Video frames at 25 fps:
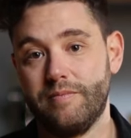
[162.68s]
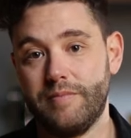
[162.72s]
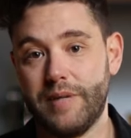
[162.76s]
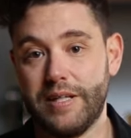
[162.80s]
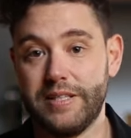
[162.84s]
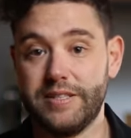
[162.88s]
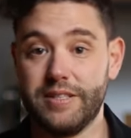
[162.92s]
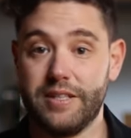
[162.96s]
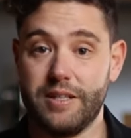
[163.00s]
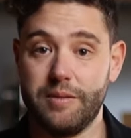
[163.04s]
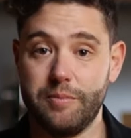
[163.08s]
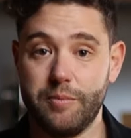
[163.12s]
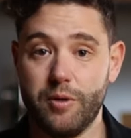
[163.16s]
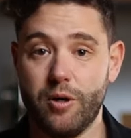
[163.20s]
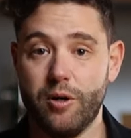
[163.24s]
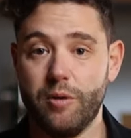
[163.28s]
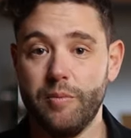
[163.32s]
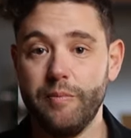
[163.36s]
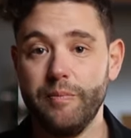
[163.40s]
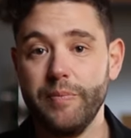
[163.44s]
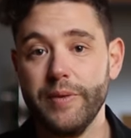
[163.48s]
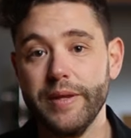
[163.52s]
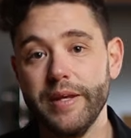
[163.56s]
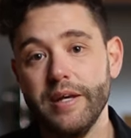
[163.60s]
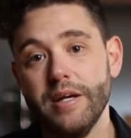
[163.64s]
basically
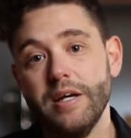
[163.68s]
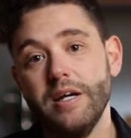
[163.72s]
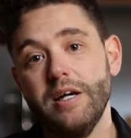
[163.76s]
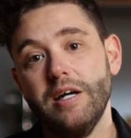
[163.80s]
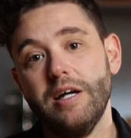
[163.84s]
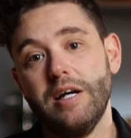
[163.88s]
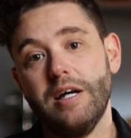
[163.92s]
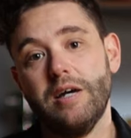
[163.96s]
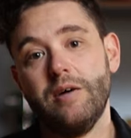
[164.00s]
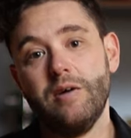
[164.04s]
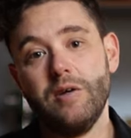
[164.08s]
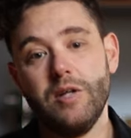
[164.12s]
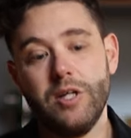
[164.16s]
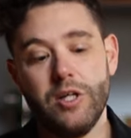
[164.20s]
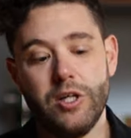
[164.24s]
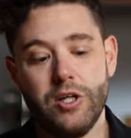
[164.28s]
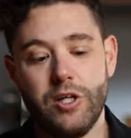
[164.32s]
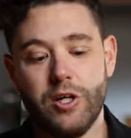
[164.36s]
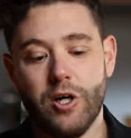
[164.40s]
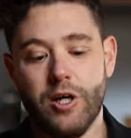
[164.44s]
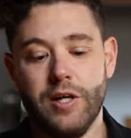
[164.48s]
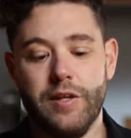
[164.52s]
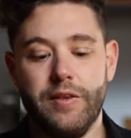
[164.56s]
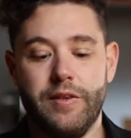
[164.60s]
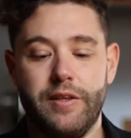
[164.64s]
bomb, you
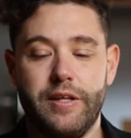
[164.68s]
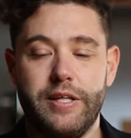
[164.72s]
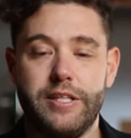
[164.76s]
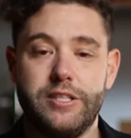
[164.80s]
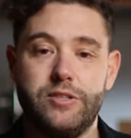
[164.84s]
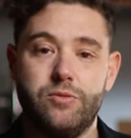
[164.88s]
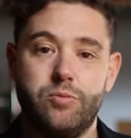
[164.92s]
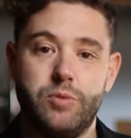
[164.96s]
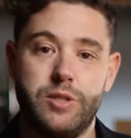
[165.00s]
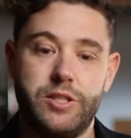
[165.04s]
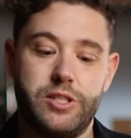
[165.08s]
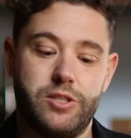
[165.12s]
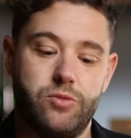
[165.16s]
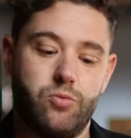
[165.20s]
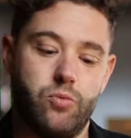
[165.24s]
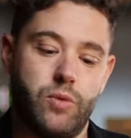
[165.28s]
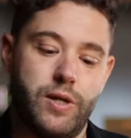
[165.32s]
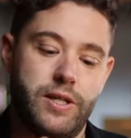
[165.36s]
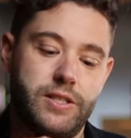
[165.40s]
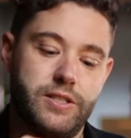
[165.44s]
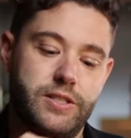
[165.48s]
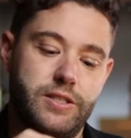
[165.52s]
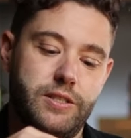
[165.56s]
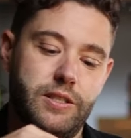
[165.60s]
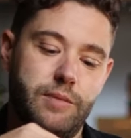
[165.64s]
got this, which
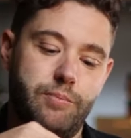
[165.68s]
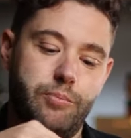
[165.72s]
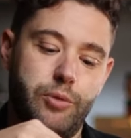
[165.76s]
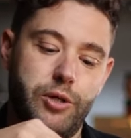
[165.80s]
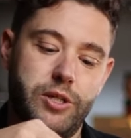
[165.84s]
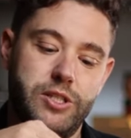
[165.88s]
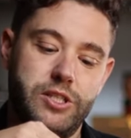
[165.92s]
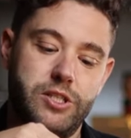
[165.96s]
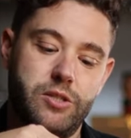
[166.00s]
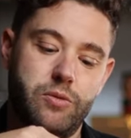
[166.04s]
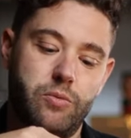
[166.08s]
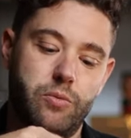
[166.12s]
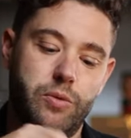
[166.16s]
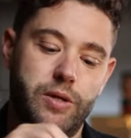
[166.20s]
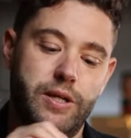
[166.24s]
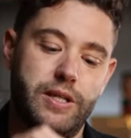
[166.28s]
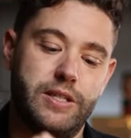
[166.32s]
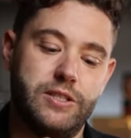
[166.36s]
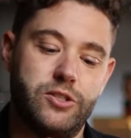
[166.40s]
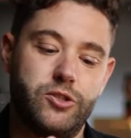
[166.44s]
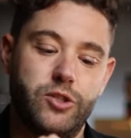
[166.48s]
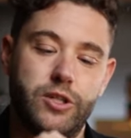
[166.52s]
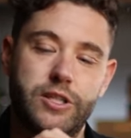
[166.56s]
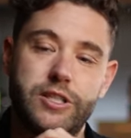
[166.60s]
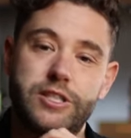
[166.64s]
once the pressure,
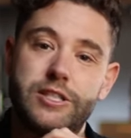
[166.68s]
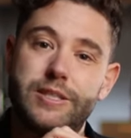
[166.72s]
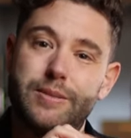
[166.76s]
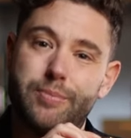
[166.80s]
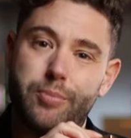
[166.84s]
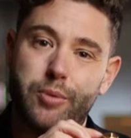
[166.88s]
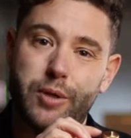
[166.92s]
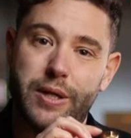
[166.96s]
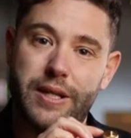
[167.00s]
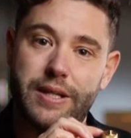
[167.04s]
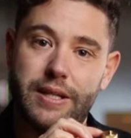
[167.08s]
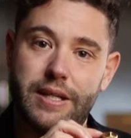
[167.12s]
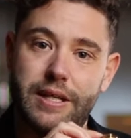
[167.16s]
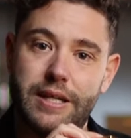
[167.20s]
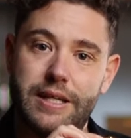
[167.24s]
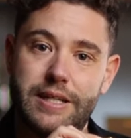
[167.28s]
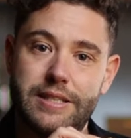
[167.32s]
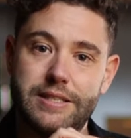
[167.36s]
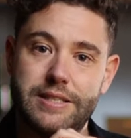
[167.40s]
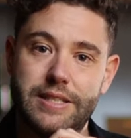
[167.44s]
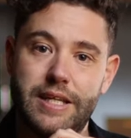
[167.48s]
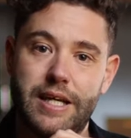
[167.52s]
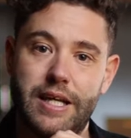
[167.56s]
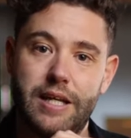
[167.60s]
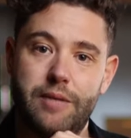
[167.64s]
it's got a spring there
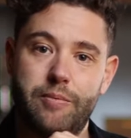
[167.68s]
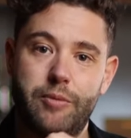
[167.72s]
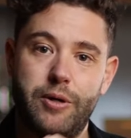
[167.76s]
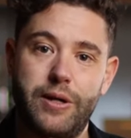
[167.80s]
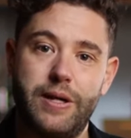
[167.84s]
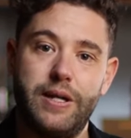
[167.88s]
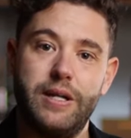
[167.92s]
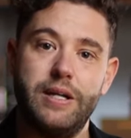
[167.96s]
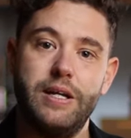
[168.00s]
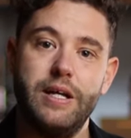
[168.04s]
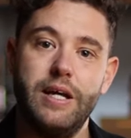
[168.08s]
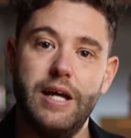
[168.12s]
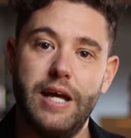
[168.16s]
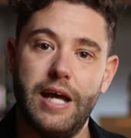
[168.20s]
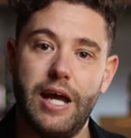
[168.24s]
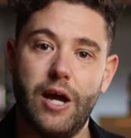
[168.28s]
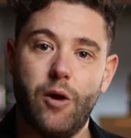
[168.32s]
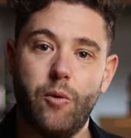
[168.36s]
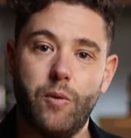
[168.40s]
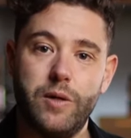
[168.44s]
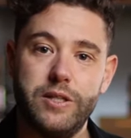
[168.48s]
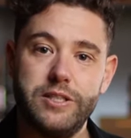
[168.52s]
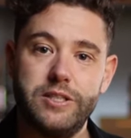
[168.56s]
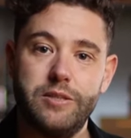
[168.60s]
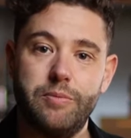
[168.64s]
that's calibrated,
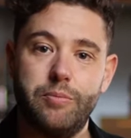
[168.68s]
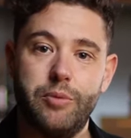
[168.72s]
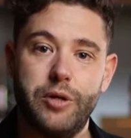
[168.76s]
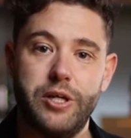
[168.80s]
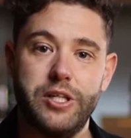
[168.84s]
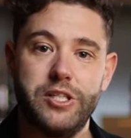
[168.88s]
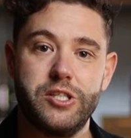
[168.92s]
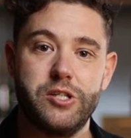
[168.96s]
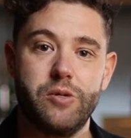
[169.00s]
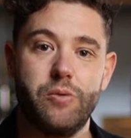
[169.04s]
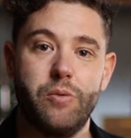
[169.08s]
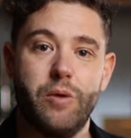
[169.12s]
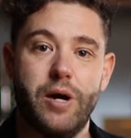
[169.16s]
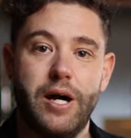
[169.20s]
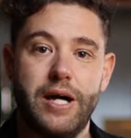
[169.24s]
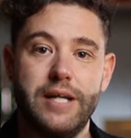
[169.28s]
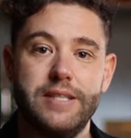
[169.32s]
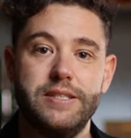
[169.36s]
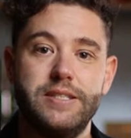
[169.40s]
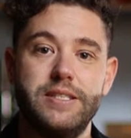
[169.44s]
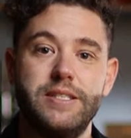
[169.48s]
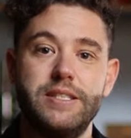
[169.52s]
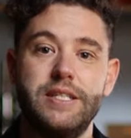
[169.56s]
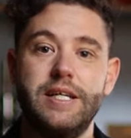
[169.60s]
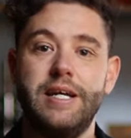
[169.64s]
and once the pressure
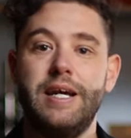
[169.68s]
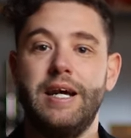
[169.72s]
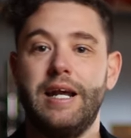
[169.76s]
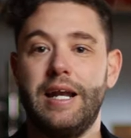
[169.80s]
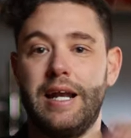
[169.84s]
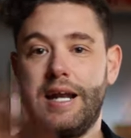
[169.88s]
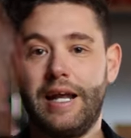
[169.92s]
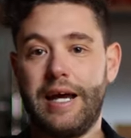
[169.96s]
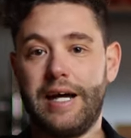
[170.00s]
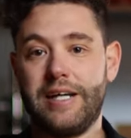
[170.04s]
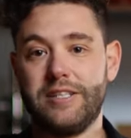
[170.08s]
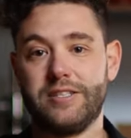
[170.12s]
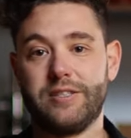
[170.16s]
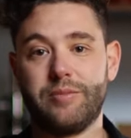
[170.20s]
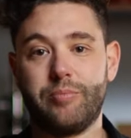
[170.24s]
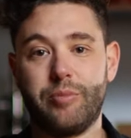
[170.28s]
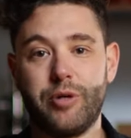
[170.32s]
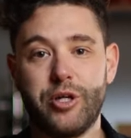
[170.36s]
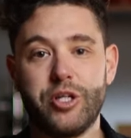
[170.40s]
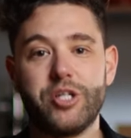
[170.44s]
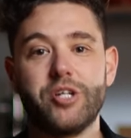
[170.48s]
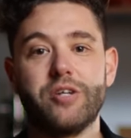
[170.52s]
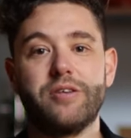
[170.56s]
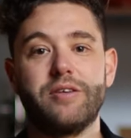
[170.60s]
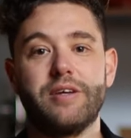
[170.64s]
rises, it allows the
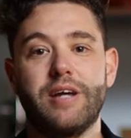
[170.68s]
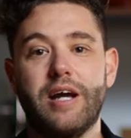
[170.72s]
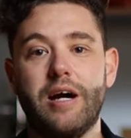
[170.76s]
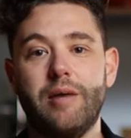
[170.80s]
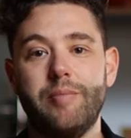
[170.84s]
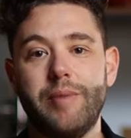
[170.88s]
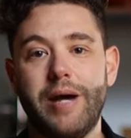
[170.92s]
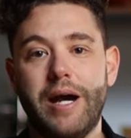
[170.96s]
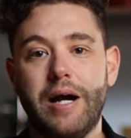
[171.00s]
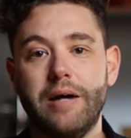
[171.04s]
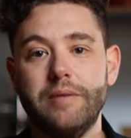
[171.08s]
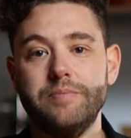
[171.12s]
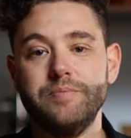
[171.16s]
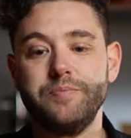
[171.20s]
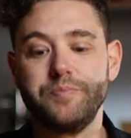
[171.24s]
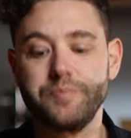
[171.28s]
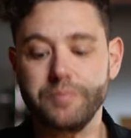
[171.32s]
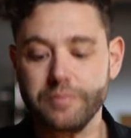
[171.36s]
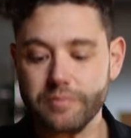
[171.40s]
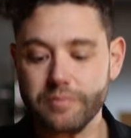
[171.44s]
pressure to come out,